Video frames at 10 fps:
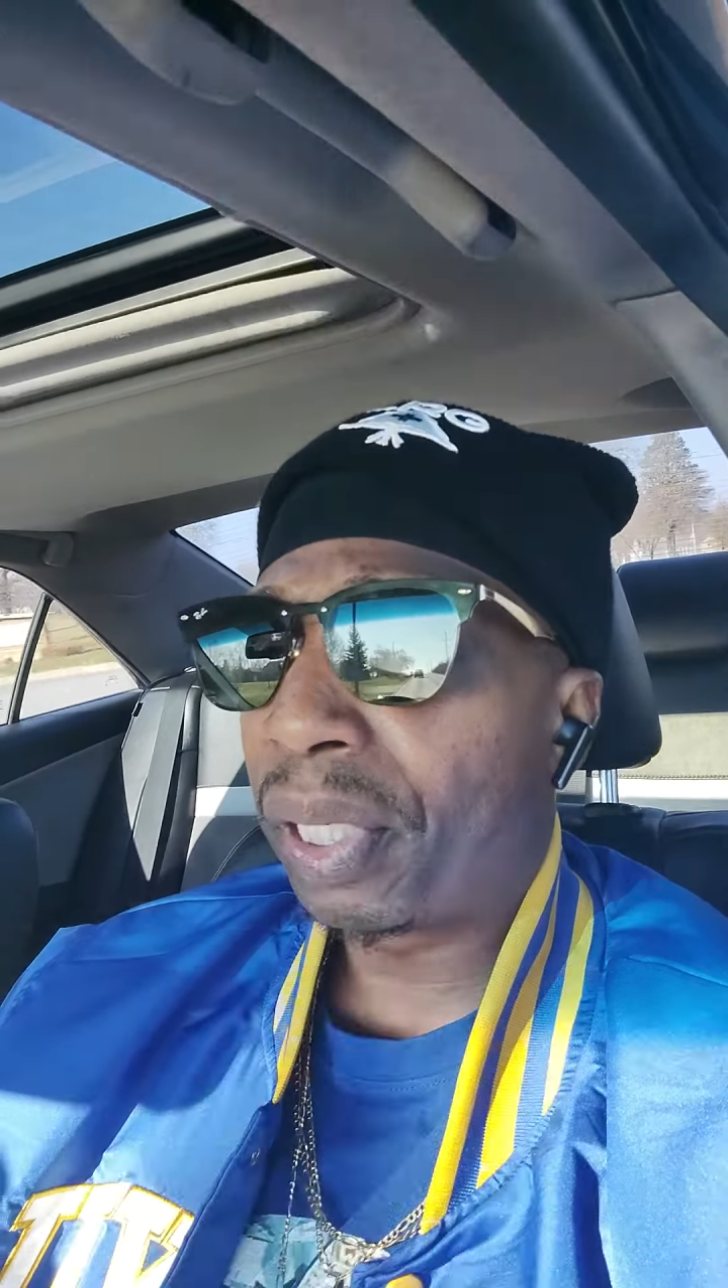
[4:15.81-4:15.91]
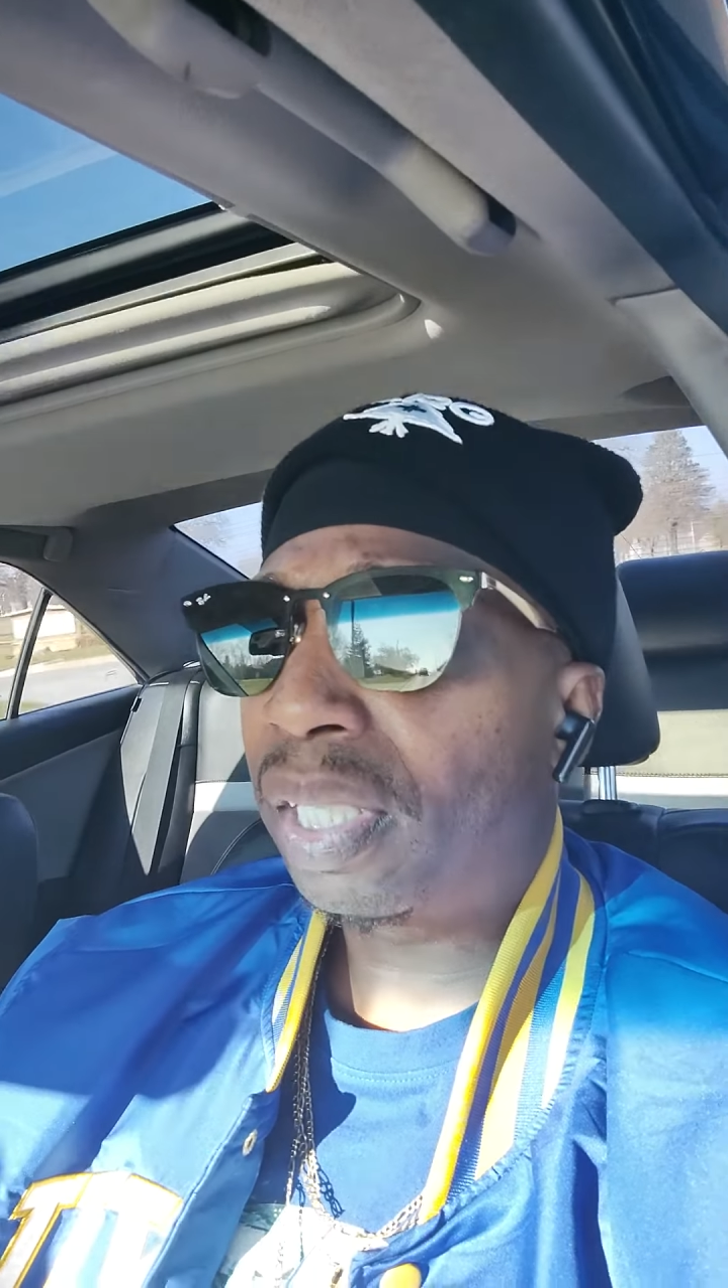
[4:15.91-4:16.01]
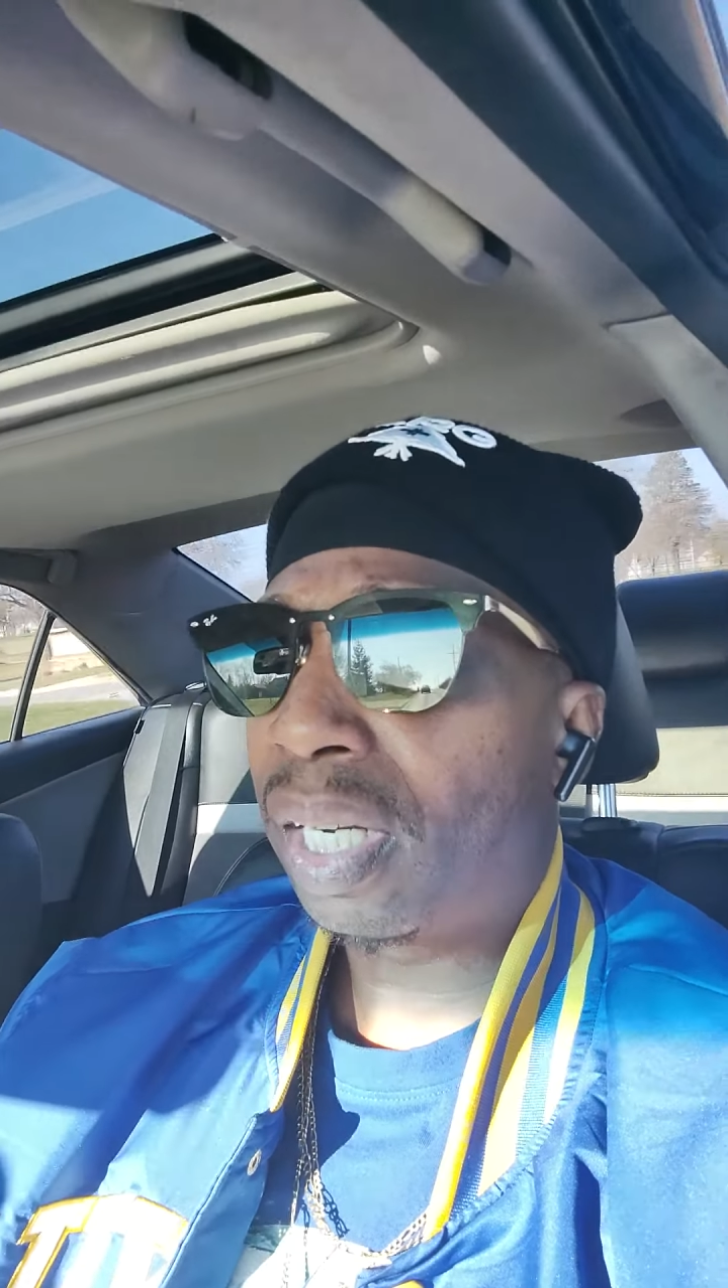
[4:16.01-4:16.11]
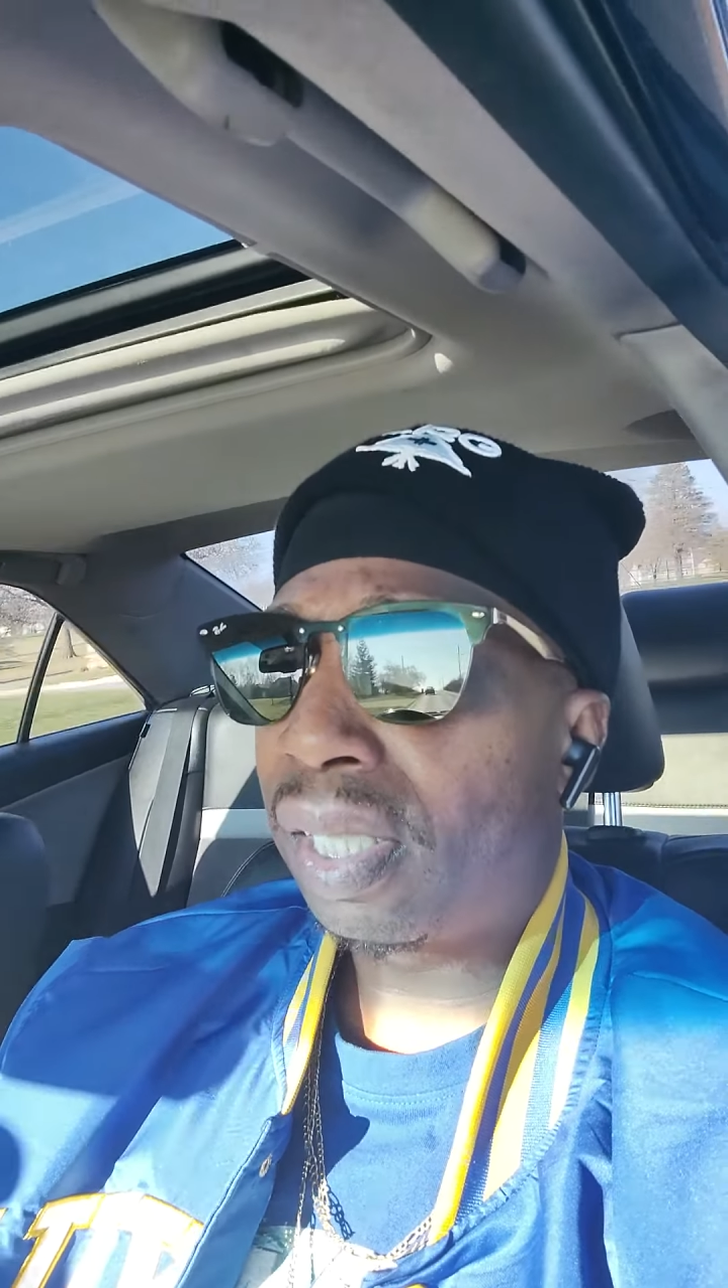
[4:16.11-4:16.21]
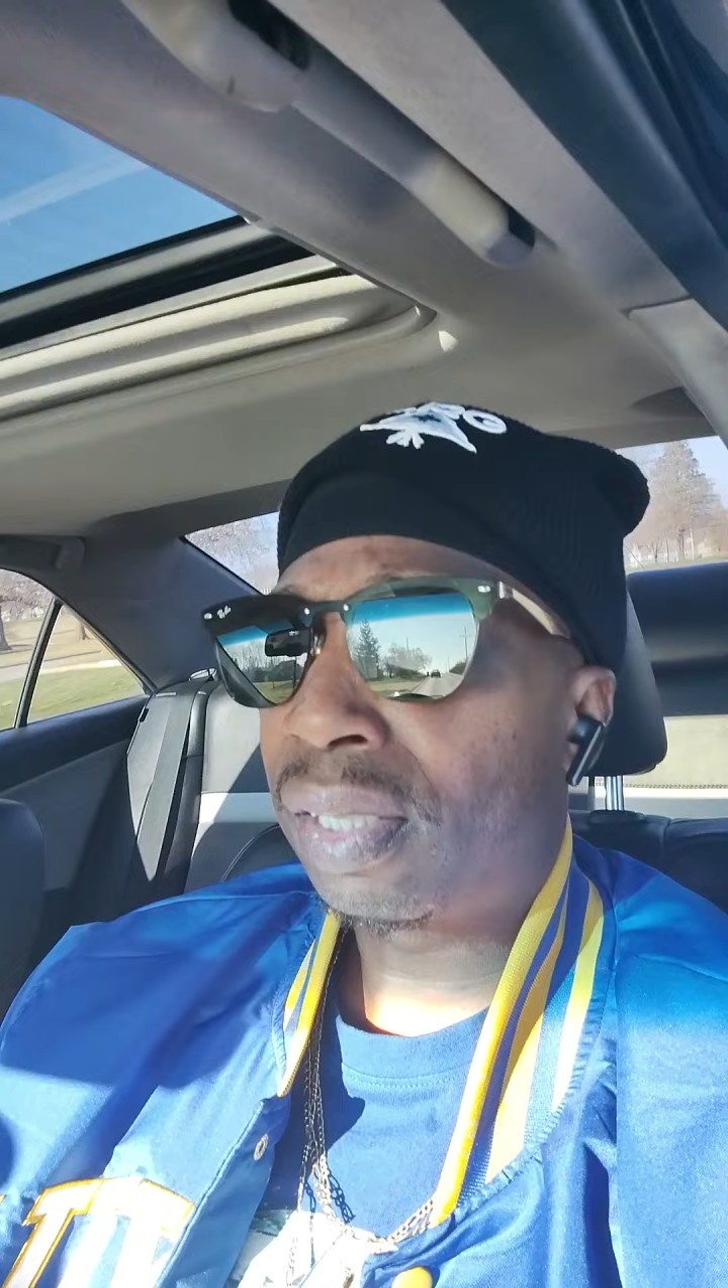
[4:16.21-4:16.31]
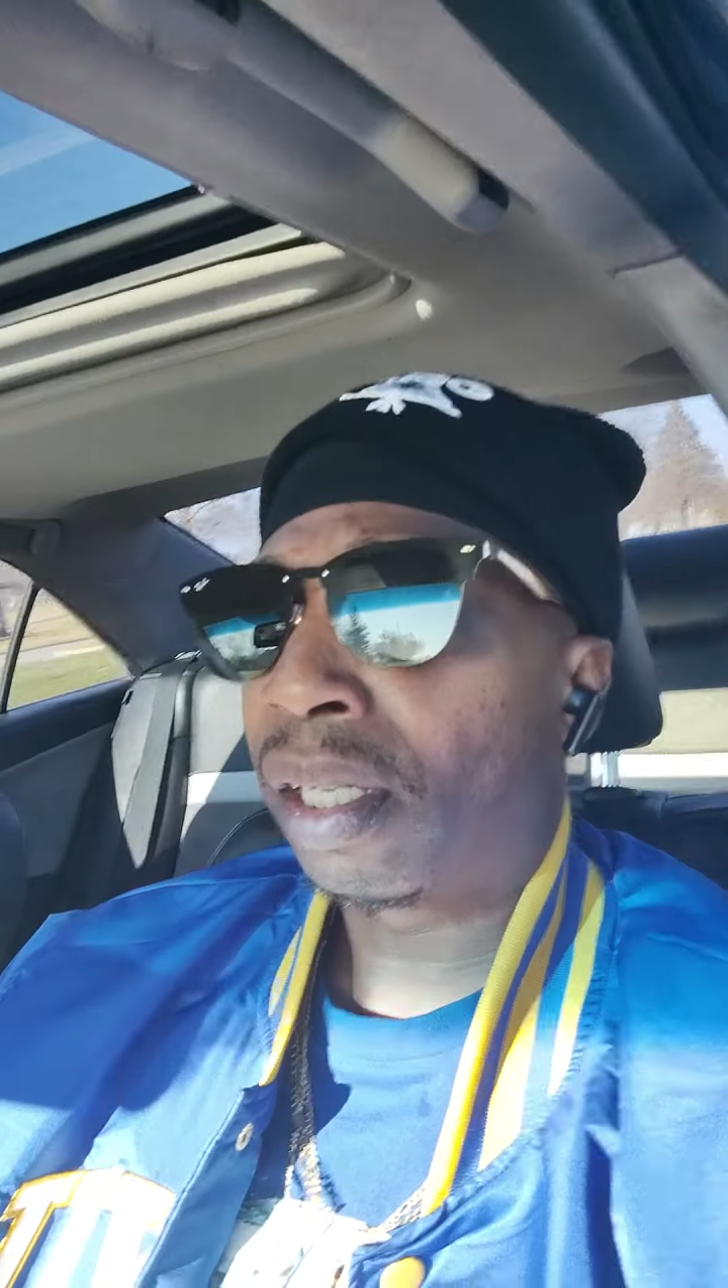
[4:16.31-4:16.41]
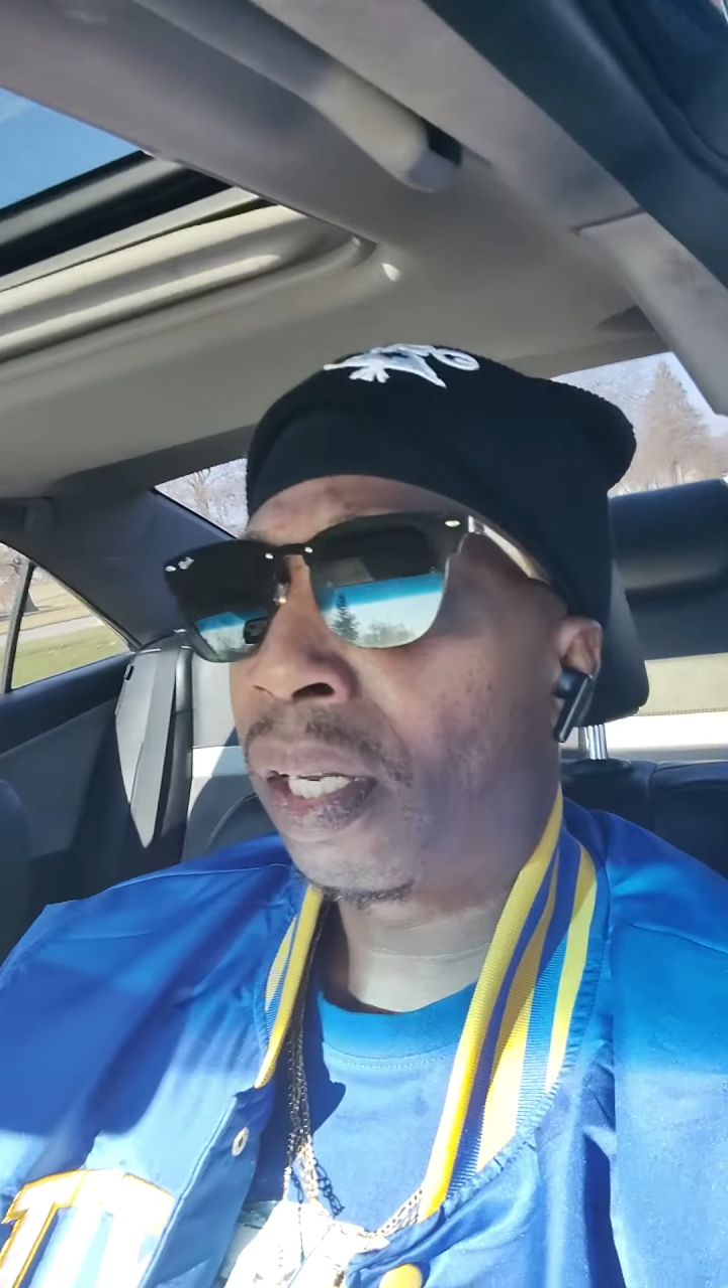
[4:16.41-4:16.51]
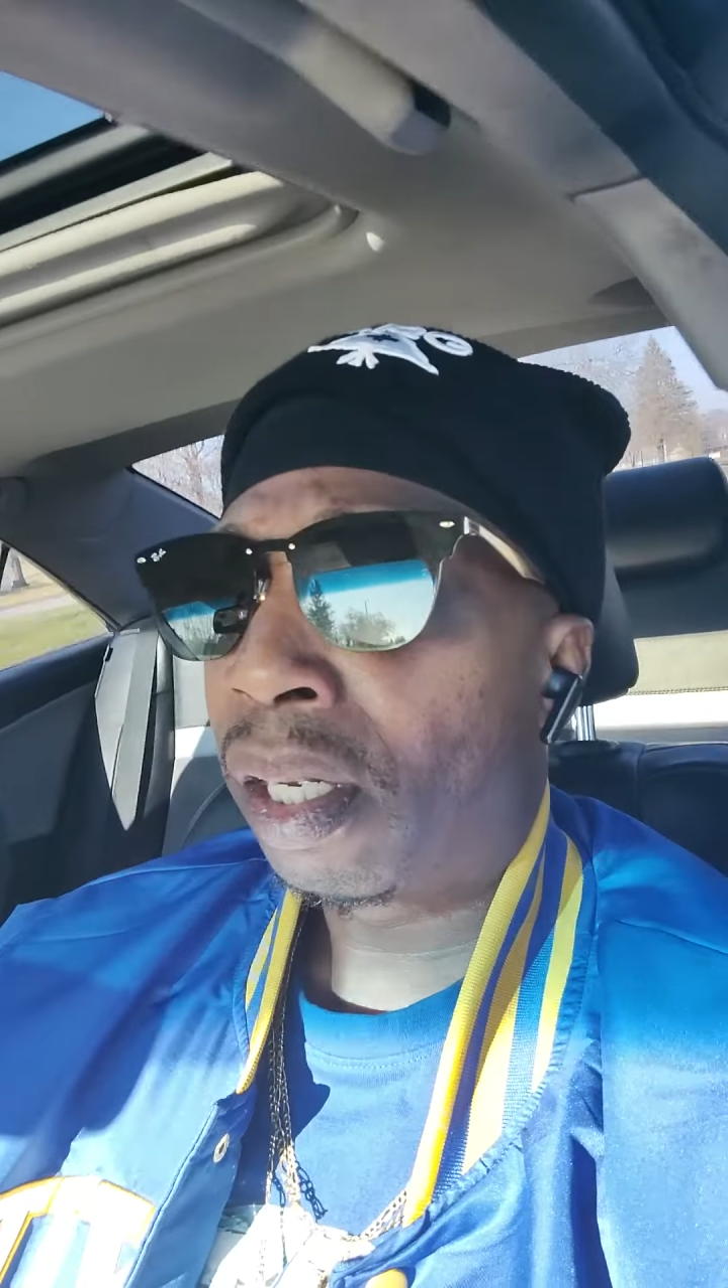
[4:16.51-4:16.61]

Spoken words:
Because